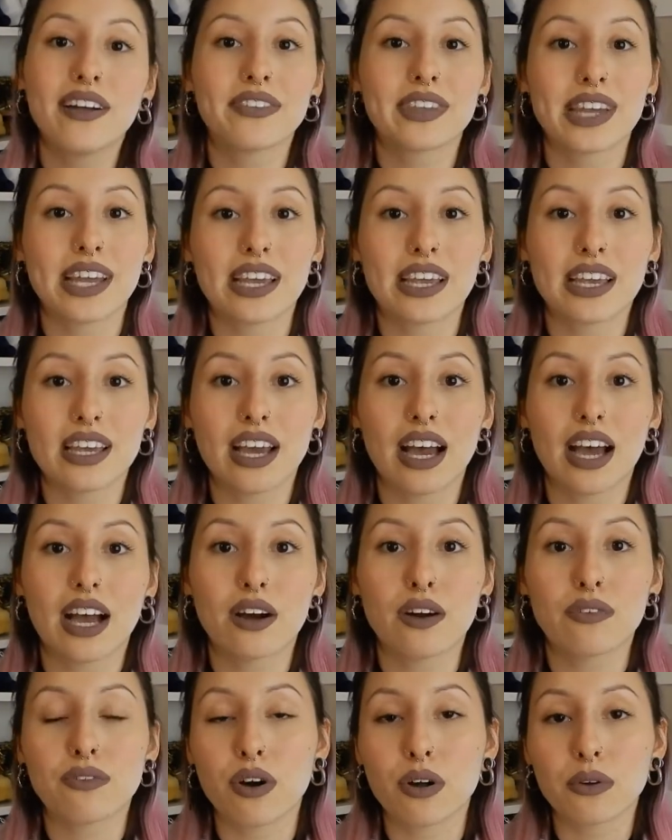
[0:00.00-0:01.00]
they
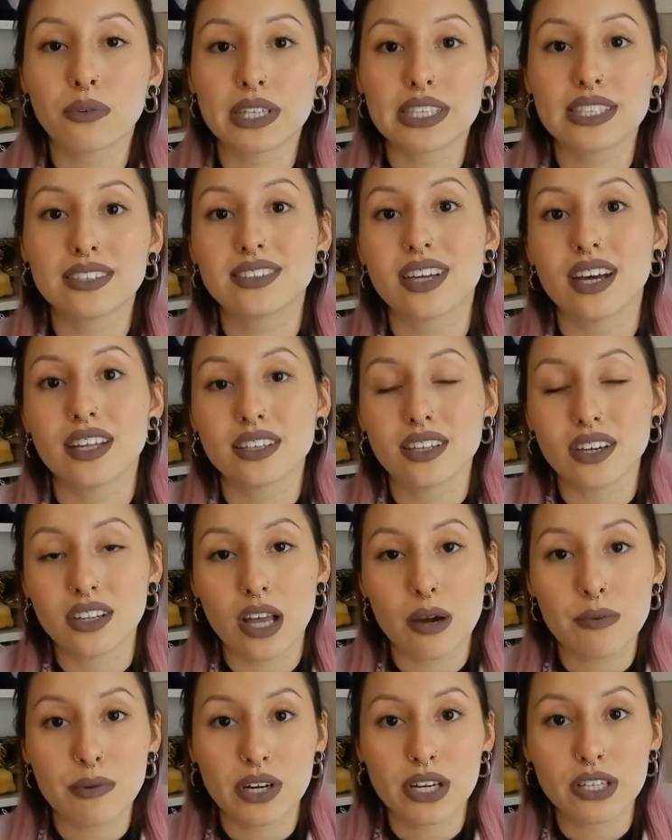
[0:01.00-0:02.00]
have already done
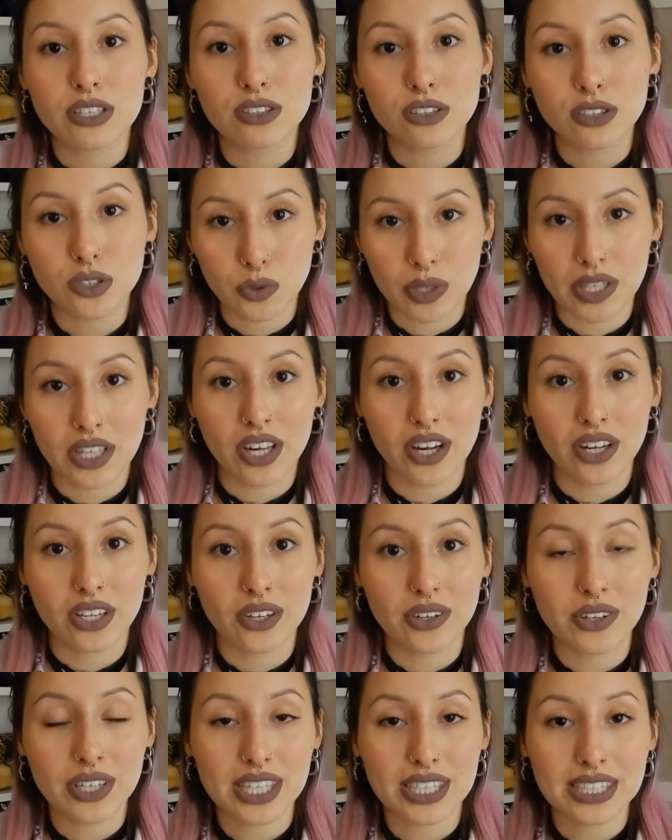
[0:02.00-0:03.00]
collaborations with
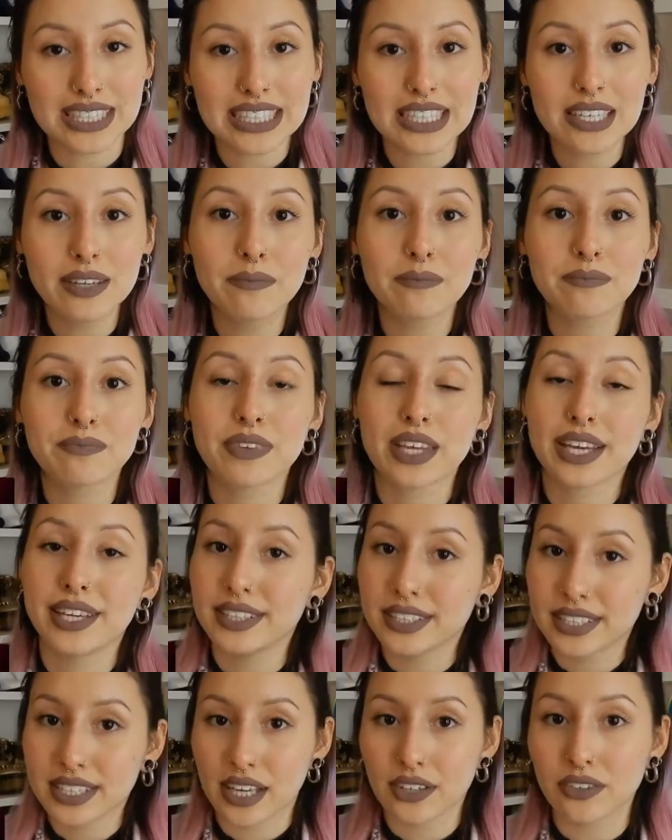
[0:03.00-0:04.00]
Hello Kitty
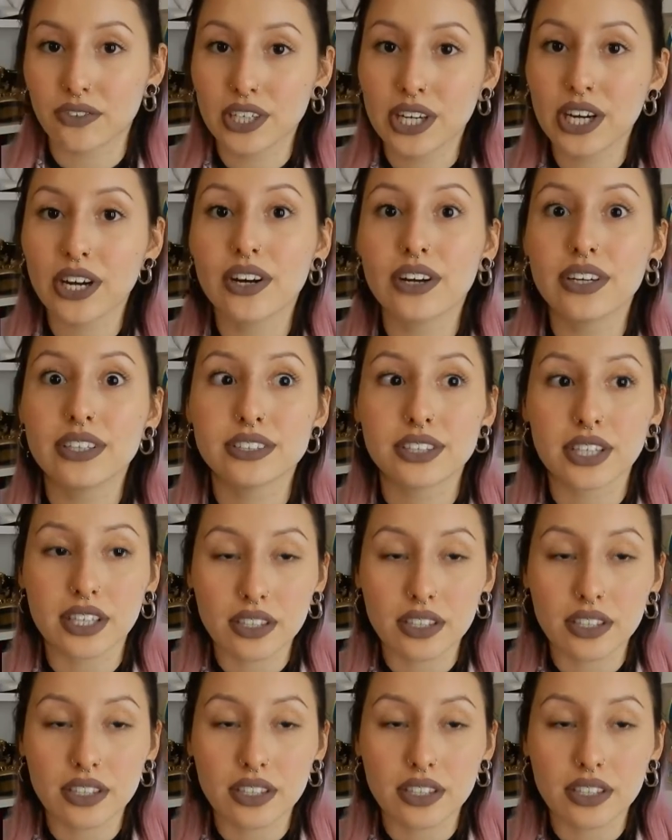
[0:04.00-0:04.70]
and Sanrio in